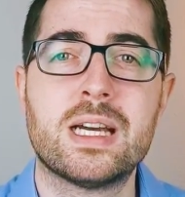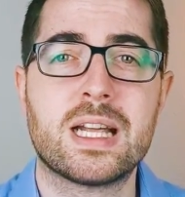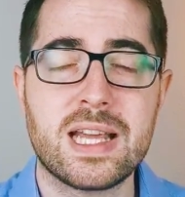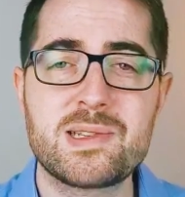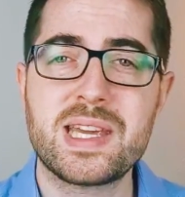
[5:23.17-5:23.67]

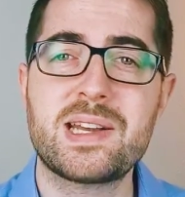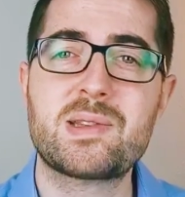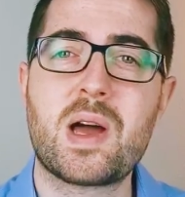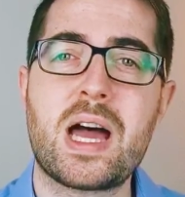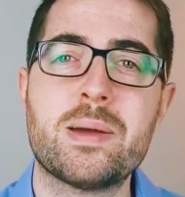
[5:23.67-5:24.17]
let's take
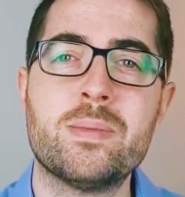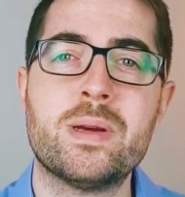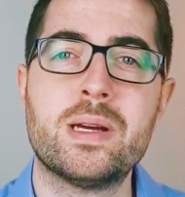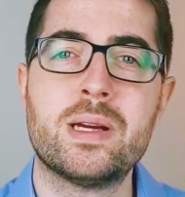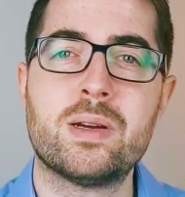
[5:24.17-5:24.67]
time
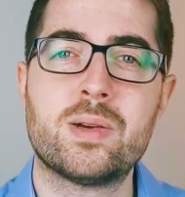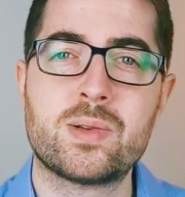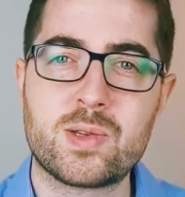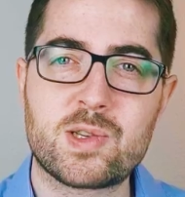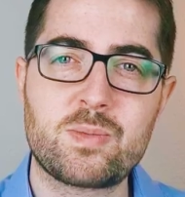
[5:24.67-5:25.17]

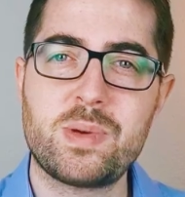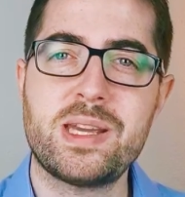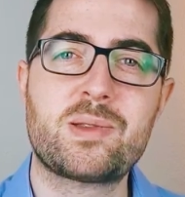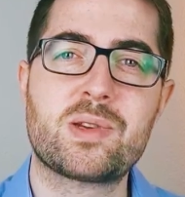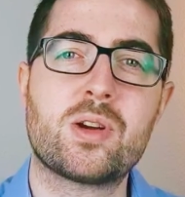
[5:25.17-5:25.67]
to speak to